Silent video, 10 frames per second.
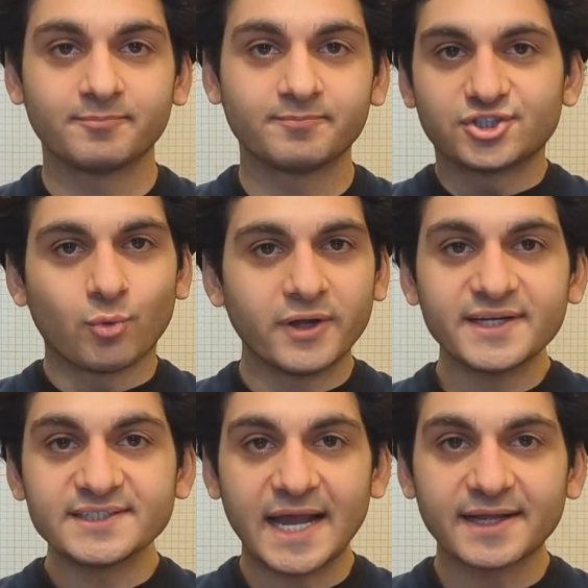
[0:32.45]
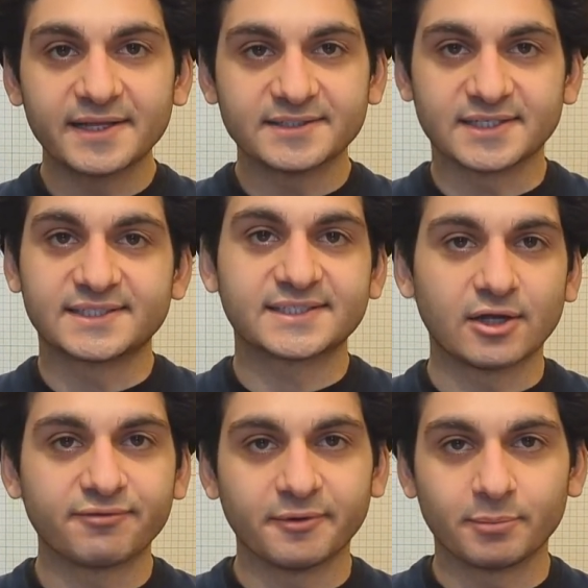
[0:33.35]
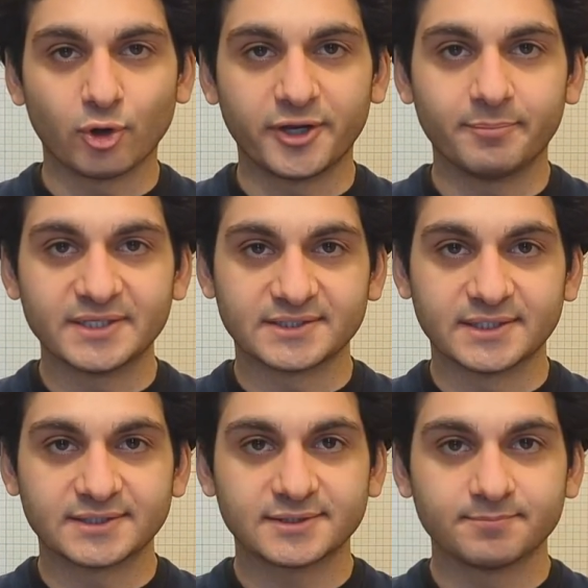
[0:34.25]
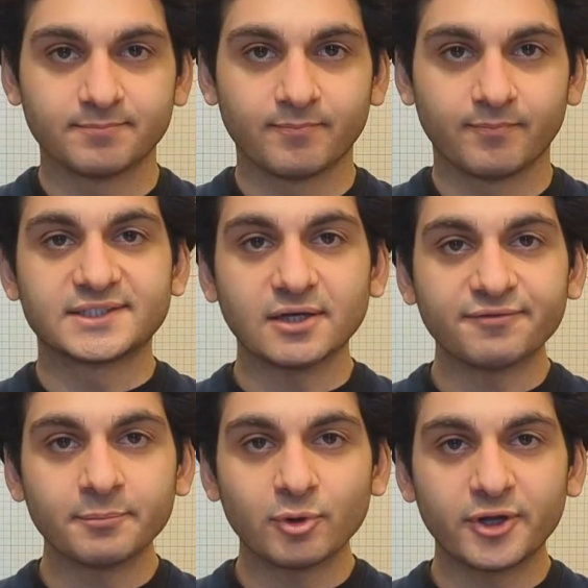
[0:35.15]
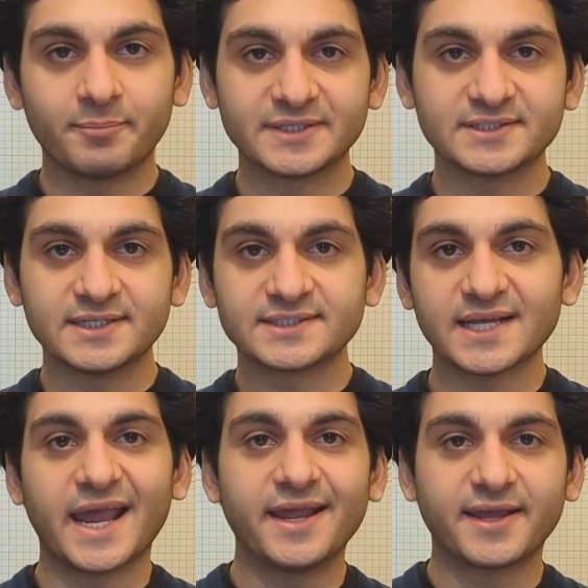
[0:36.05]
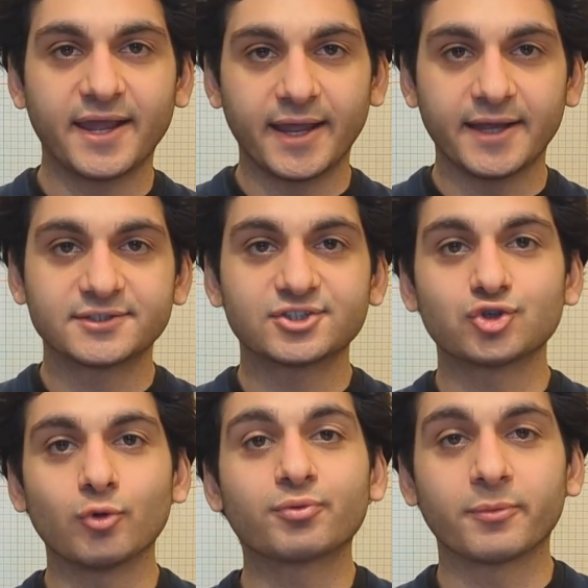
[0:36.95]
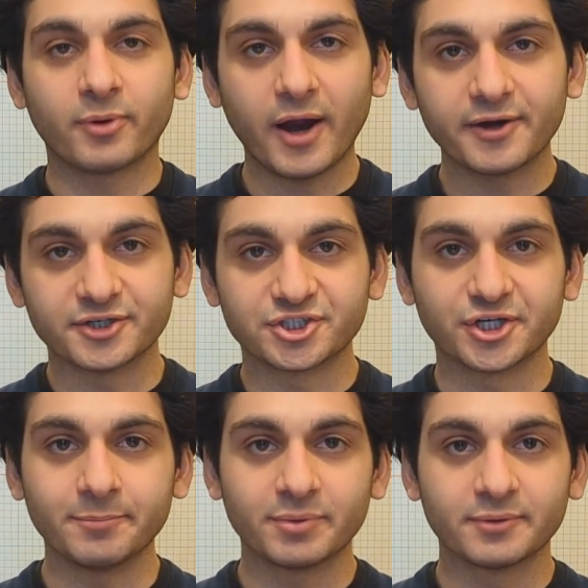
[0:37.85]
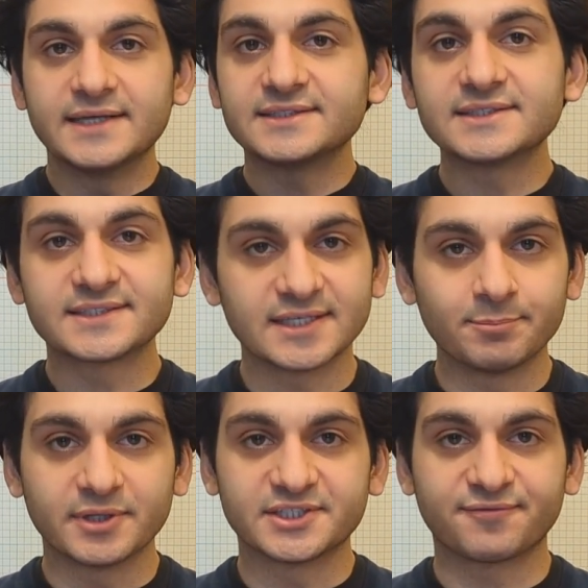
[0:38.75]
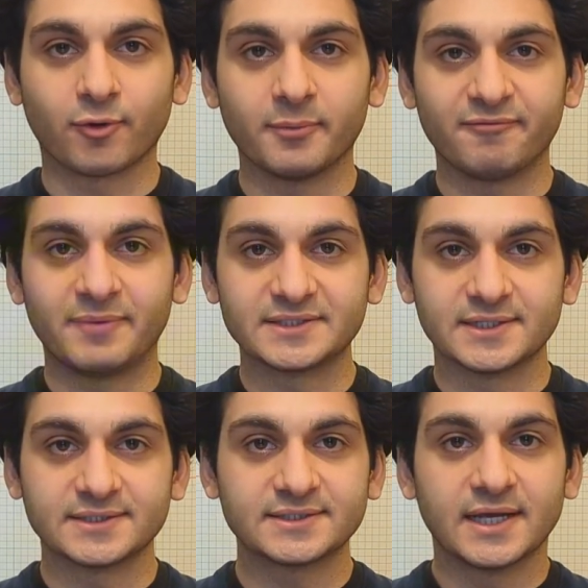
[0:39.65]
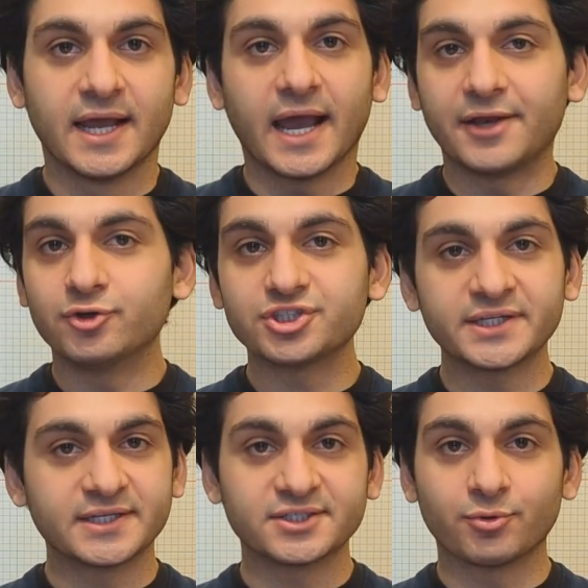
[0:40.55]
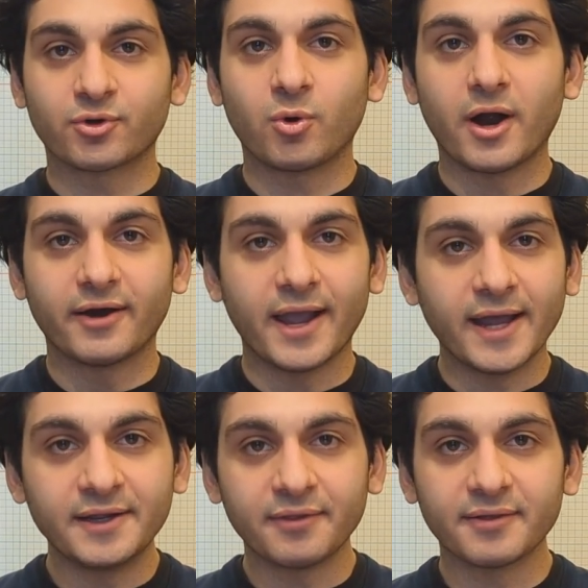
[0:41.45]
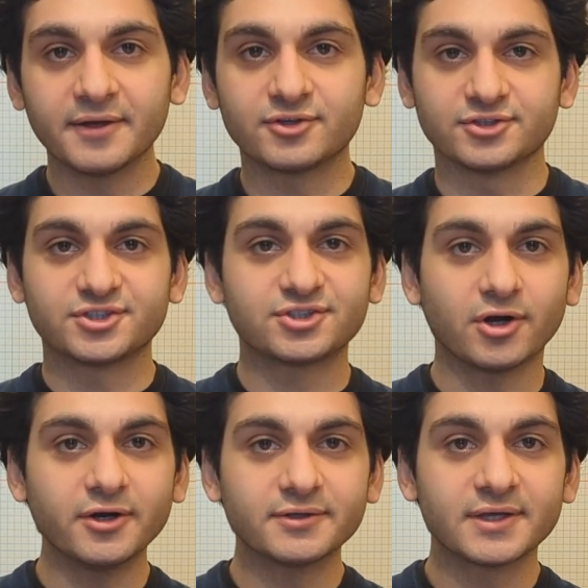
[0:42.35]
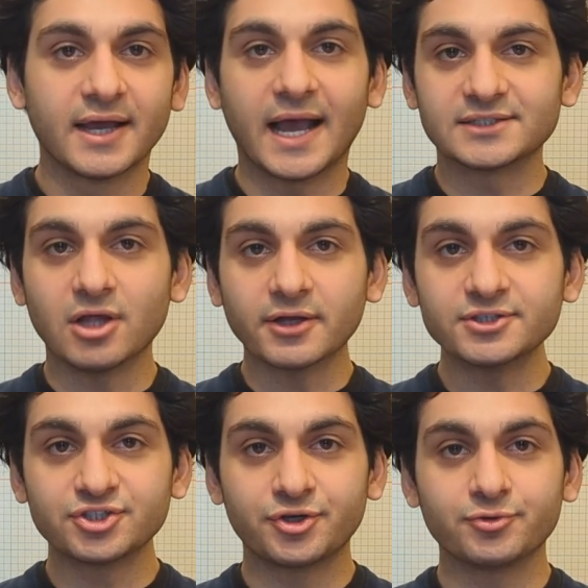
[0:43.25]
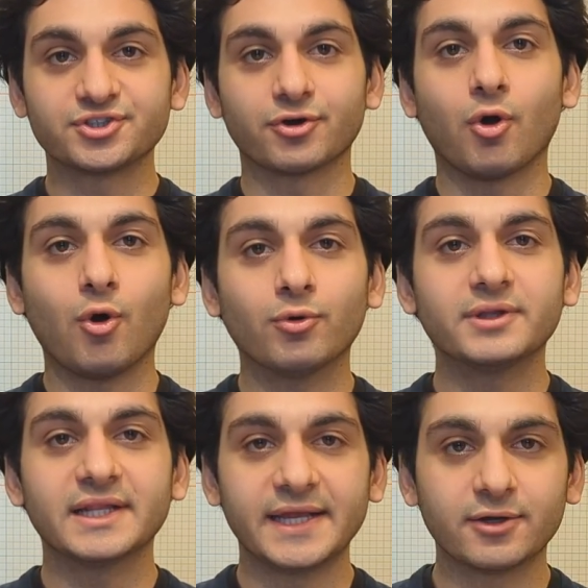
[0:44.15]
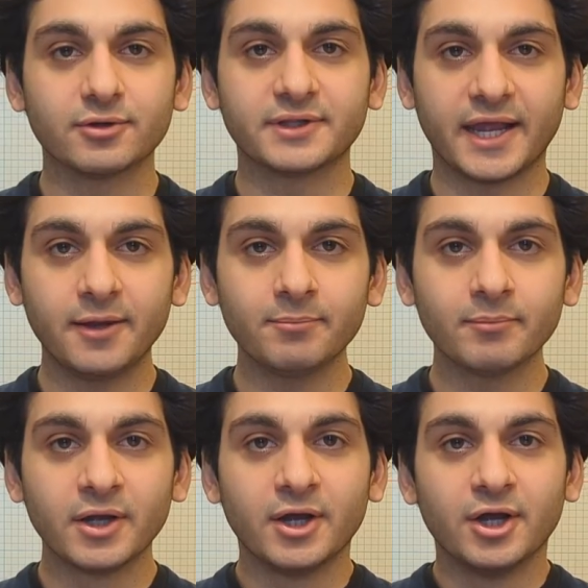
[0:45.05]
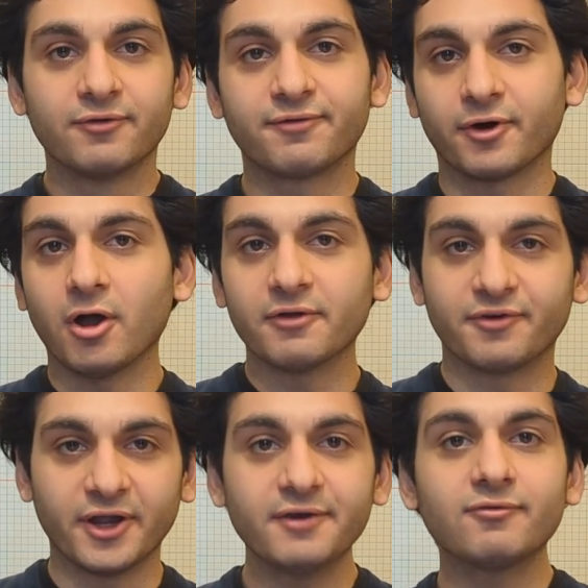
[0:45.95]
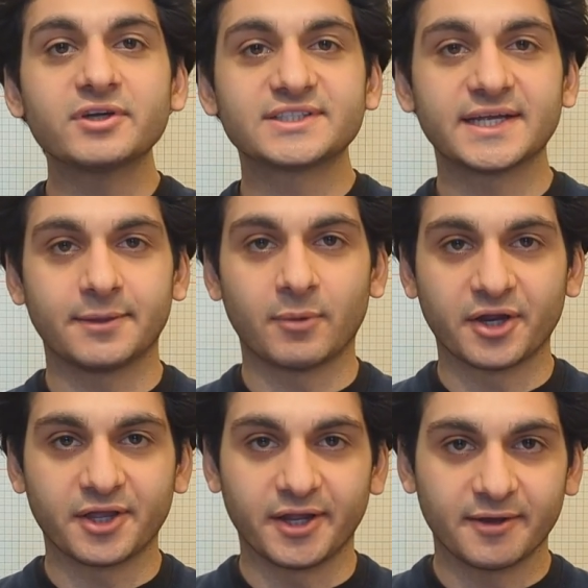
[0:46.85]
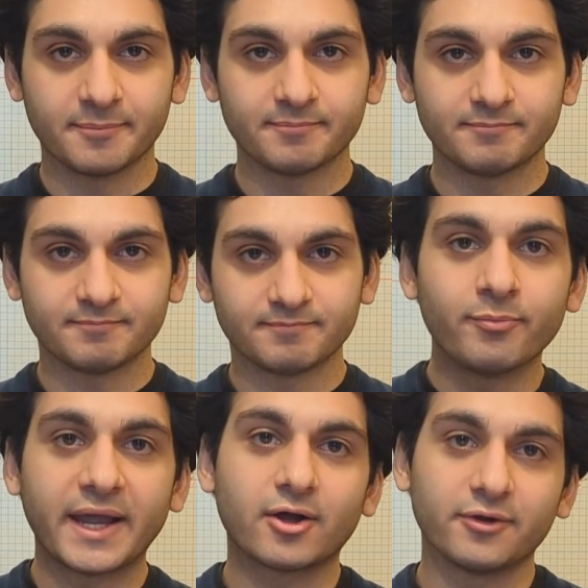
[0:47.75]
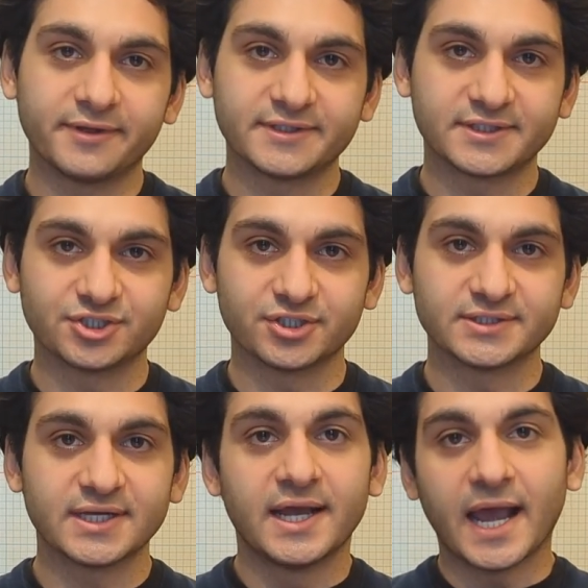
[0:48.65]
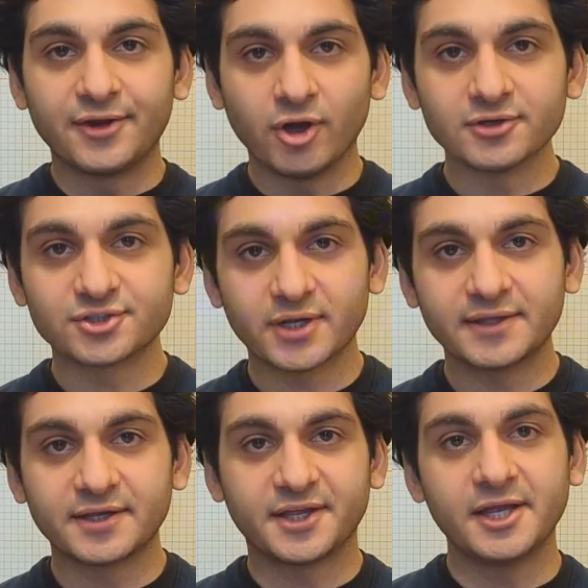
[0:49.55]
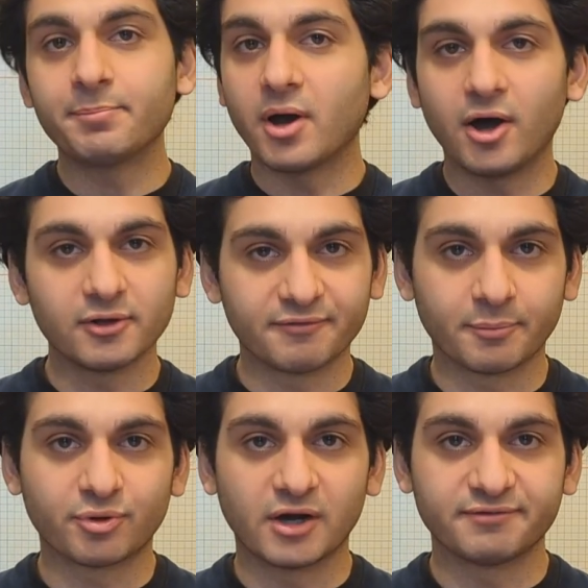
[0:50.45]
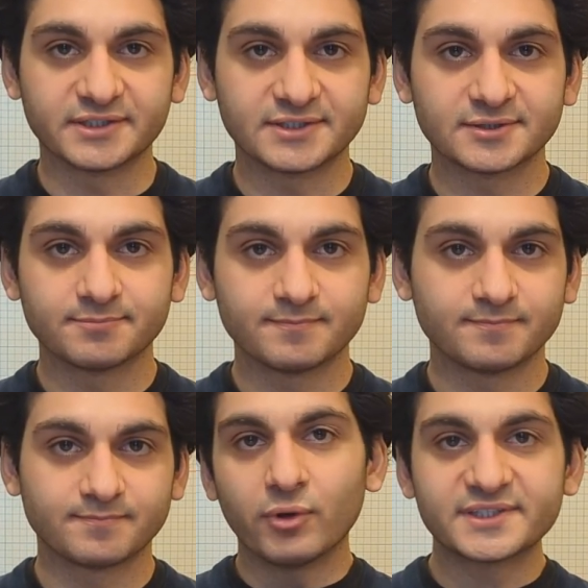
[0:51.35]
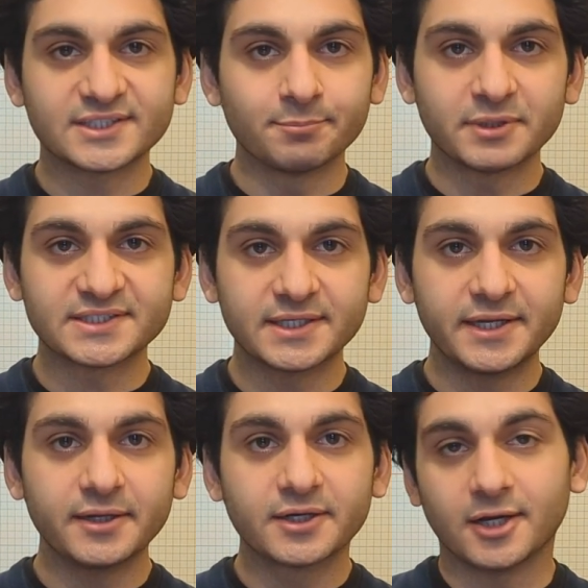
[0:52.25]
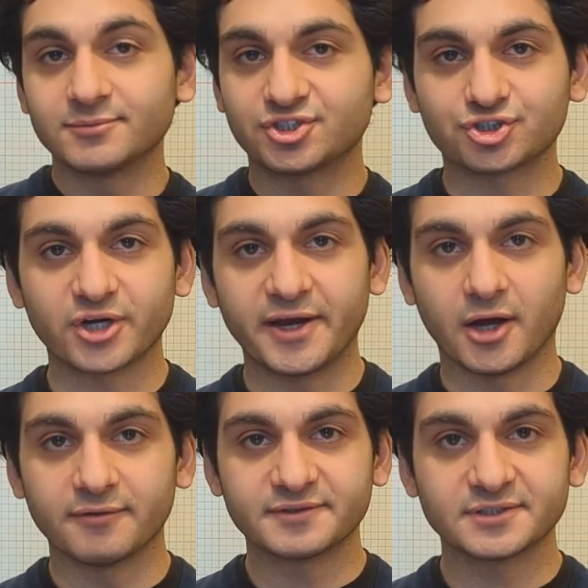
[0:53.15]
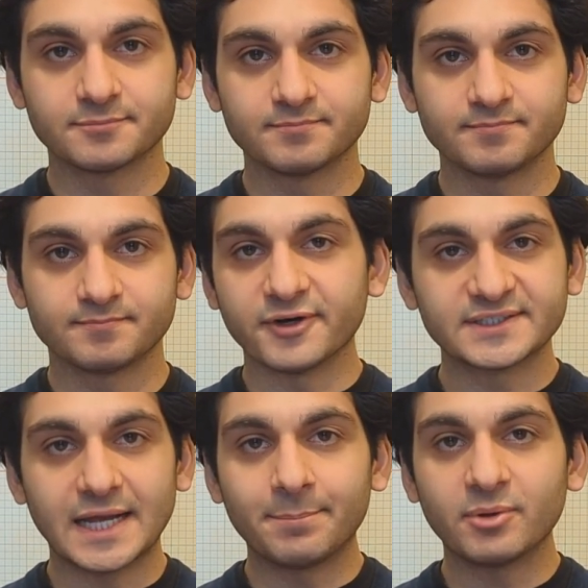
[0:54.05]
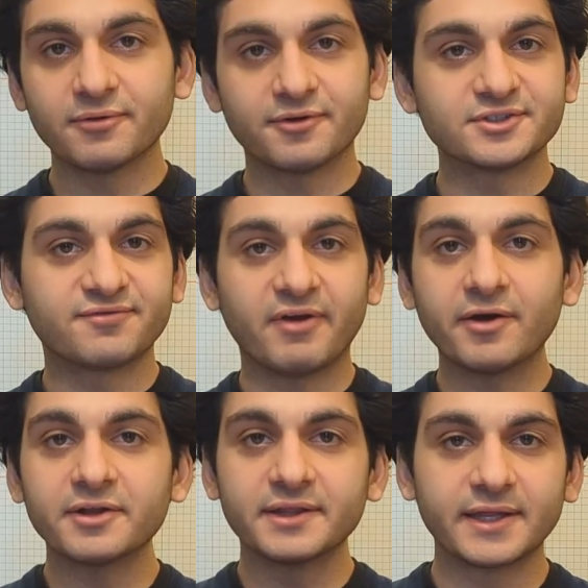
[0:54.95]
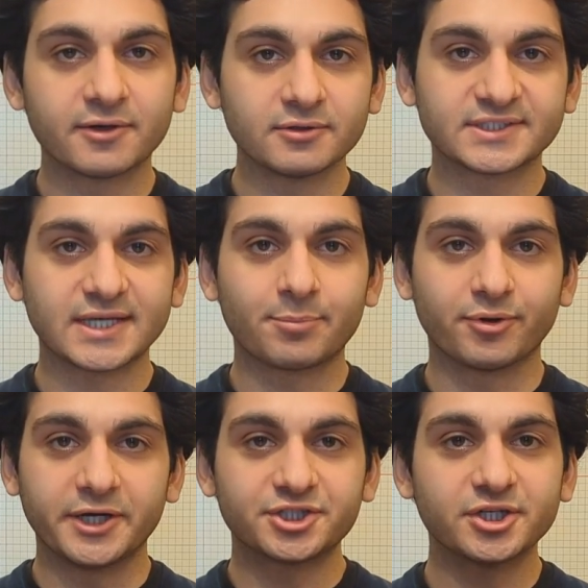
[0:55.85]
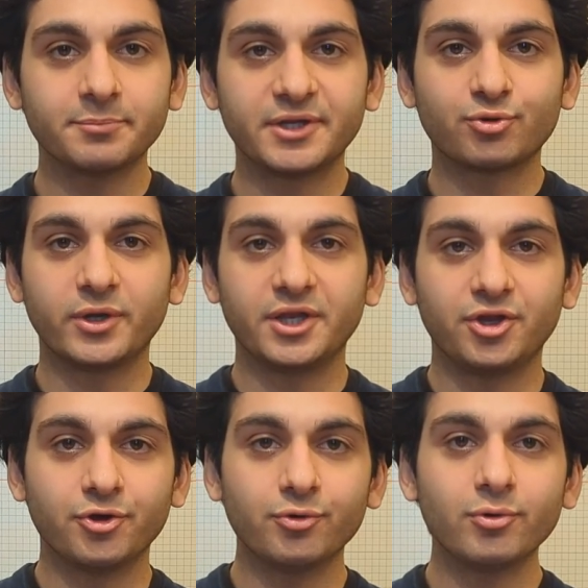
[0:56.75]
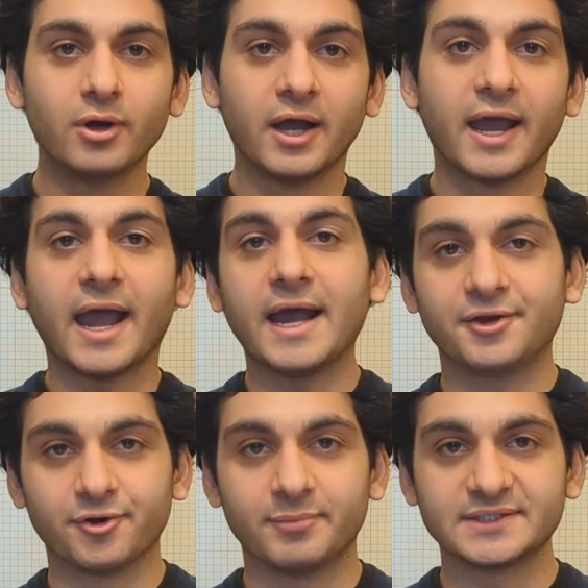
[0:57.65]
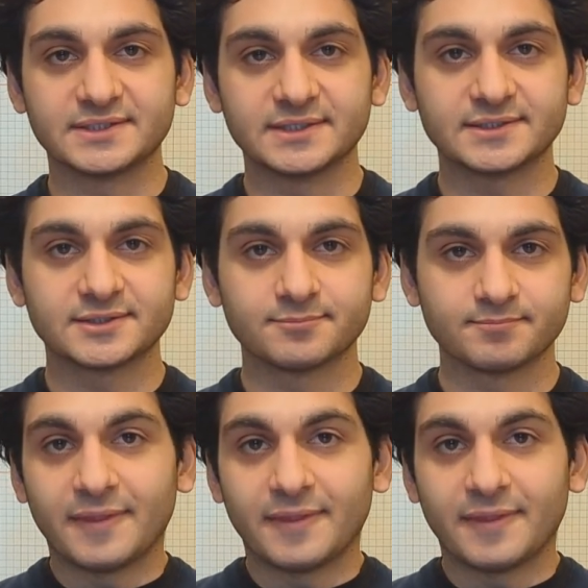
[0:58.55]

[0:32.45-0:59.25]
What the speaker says: So what exactly is a self-employed business? A self-employed business, aka sole proprietorship, is the simplest form of business and usually doesn't require anything to start as long as you use your own legal name for all of your invoicing and marketing. You make all the decisions and you also get to keep all of the profits. But with simplicity comes trade-offs. For example, there's very little separation between you and your business.